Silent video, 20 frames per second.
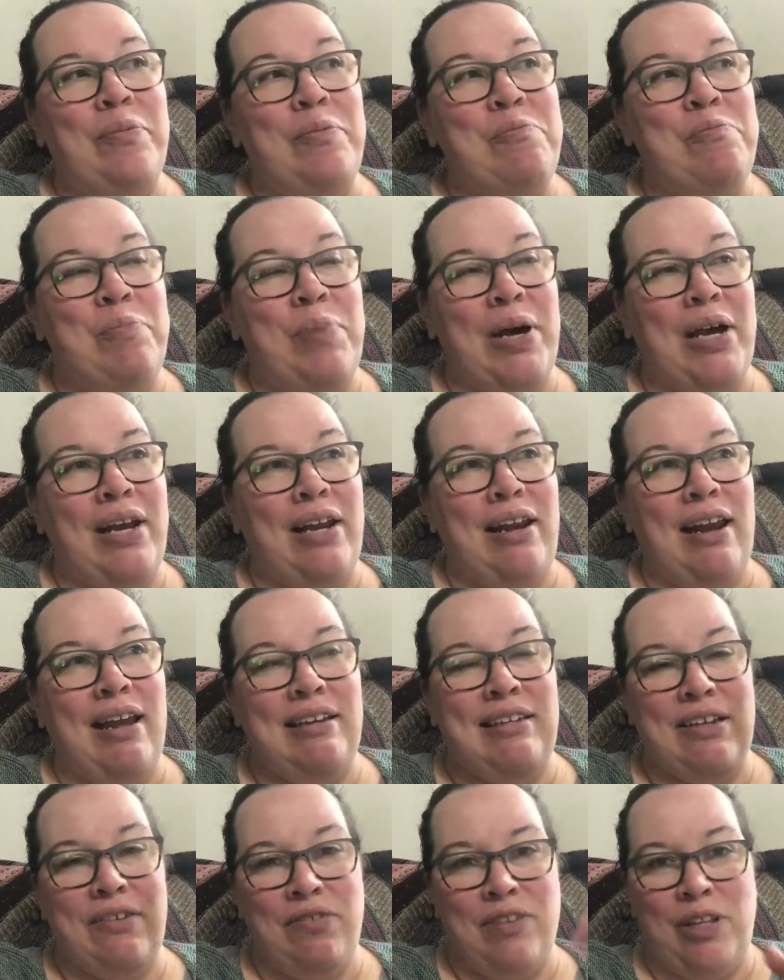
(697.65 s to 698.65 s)
But
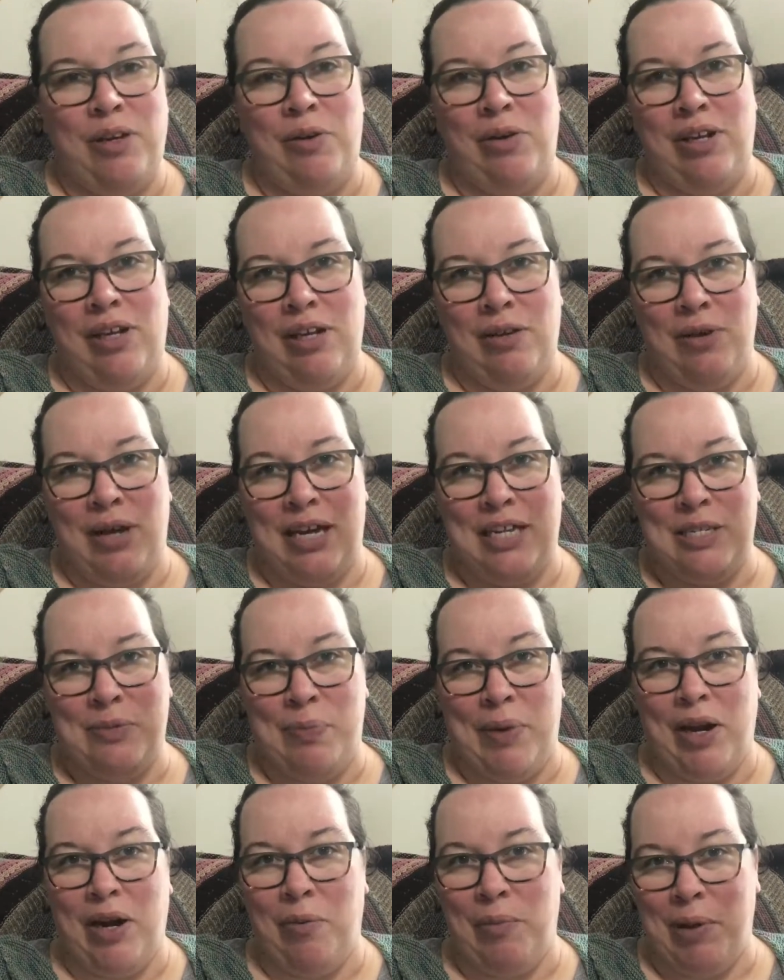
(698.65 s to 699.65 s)
it has
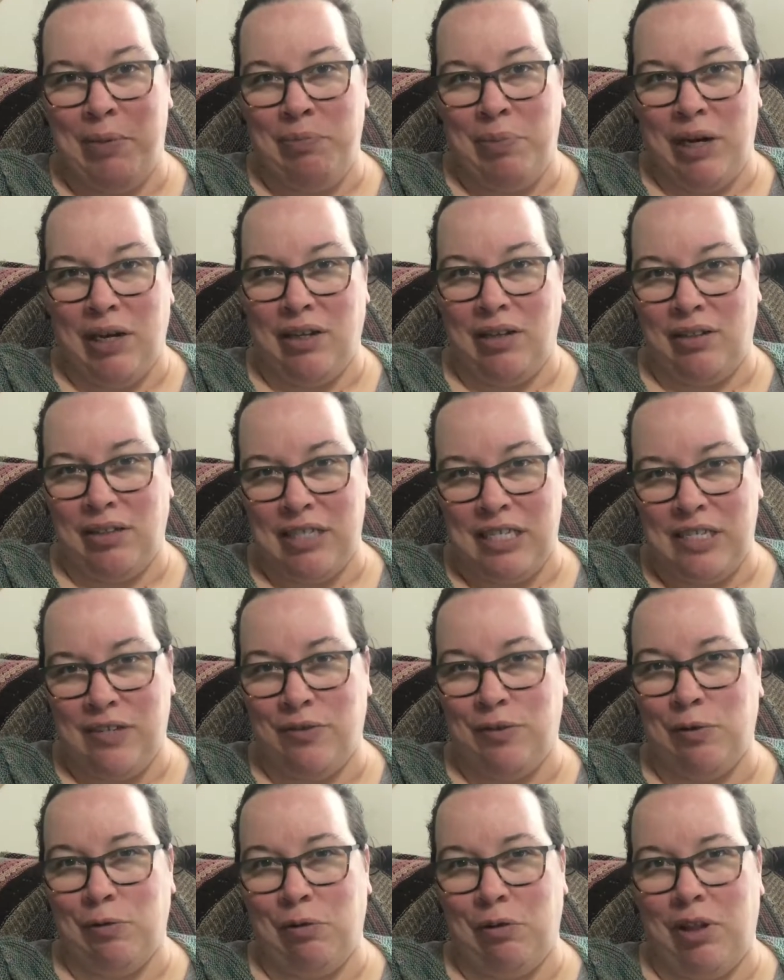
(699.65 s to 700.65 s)
been on my bucket list
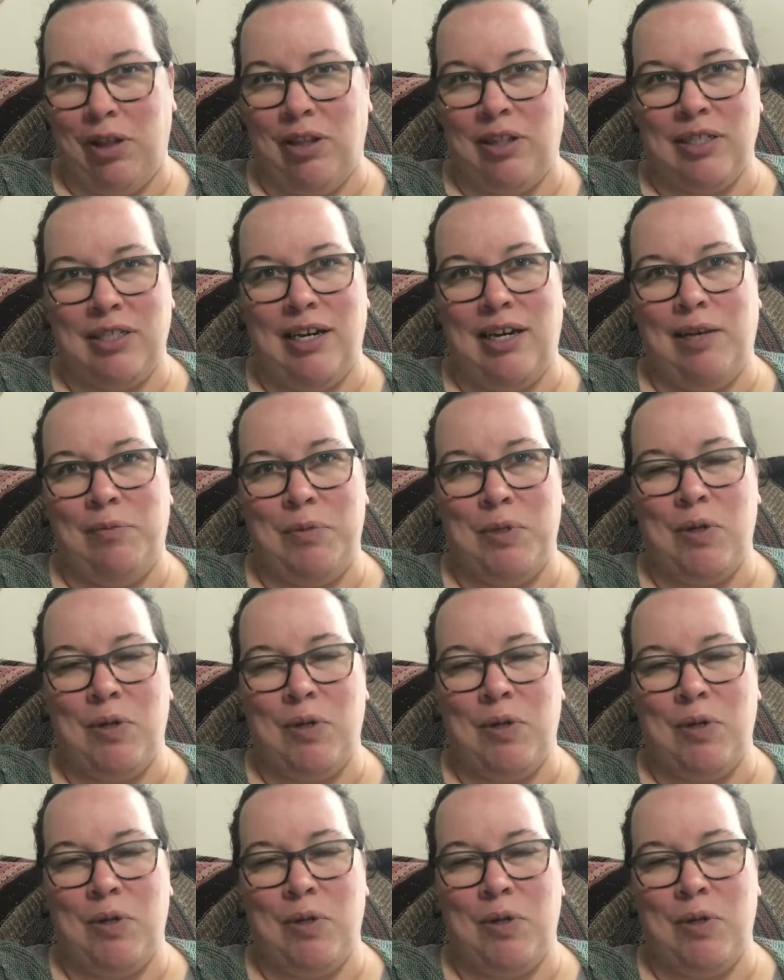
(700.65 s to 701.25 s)
for a really long time,